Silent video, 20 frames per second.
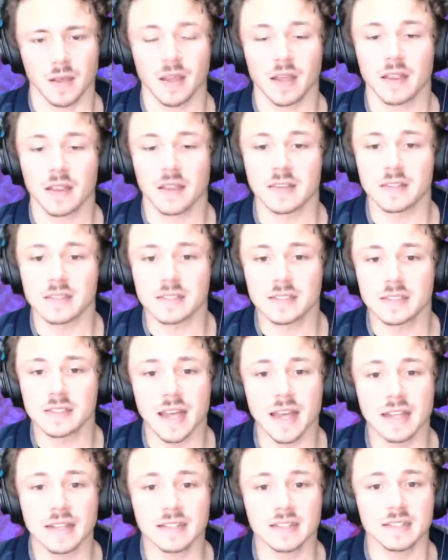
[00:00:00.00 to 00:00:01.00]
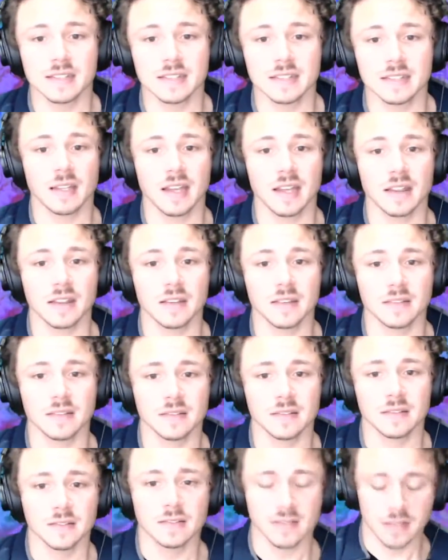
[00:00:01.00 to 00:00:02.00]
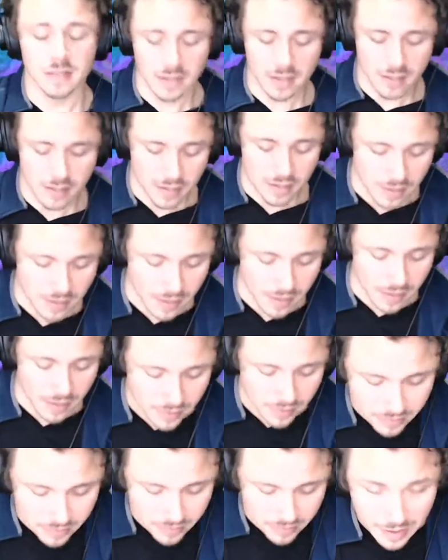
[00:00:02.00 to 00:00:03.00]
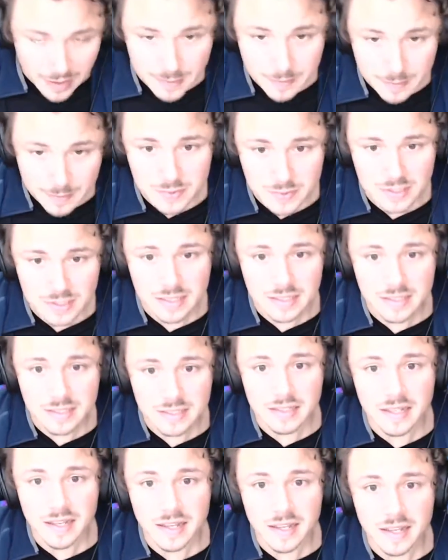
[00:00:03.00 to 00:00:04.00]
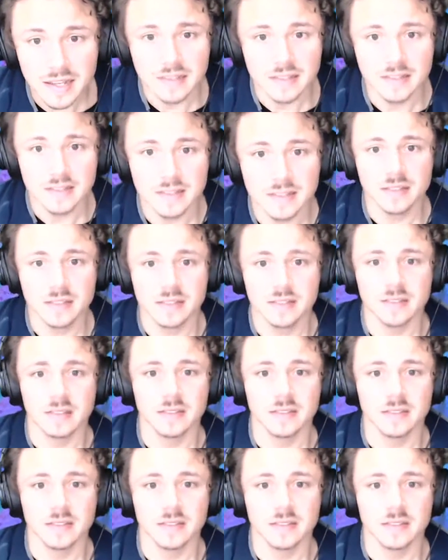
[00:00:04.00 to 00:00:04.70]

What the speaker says: They sat together in an empty diner